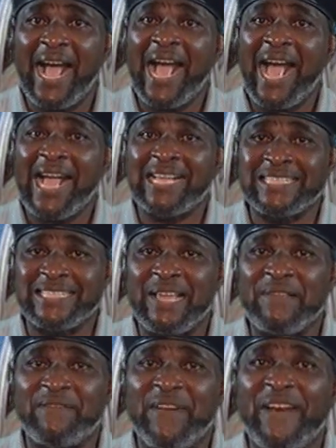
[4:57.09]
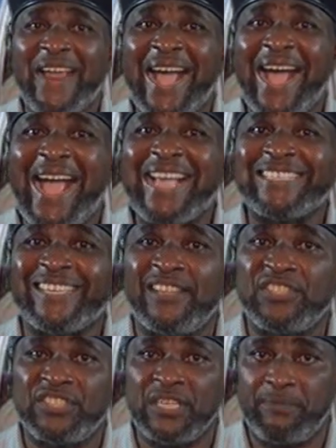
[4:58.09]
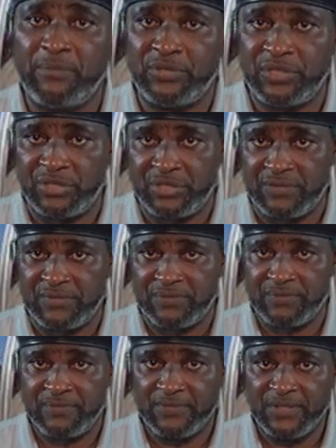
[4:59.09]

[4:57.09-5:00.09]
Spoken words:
and has a very high celestial position.